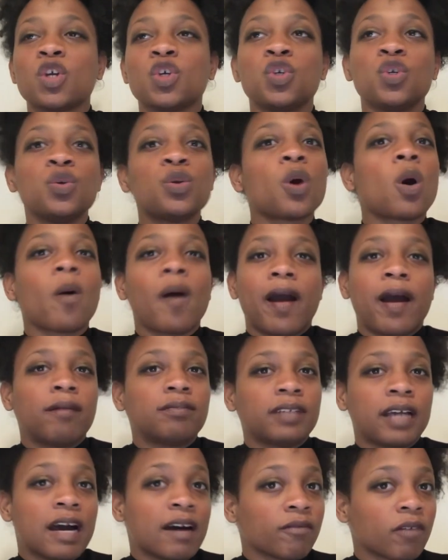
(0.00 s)
You don't have
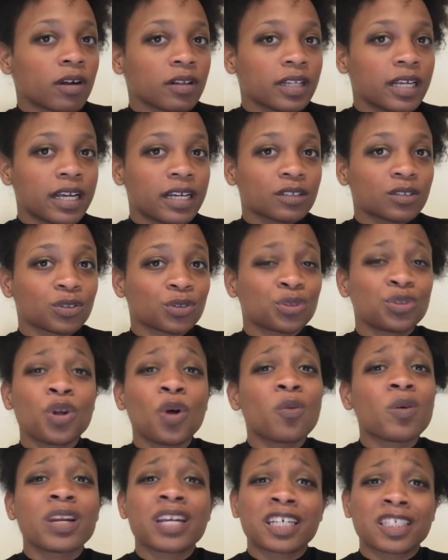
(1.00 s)
to have all the answers. No
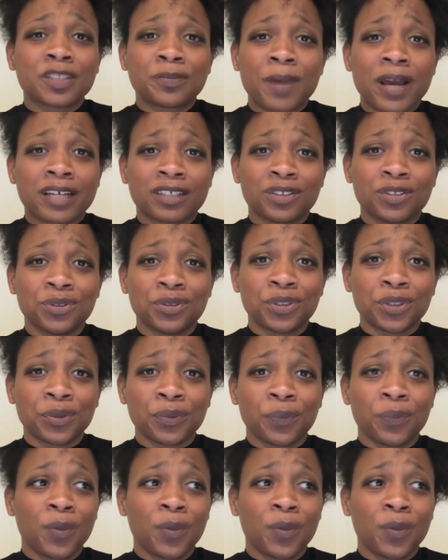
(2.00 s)
one expects you to.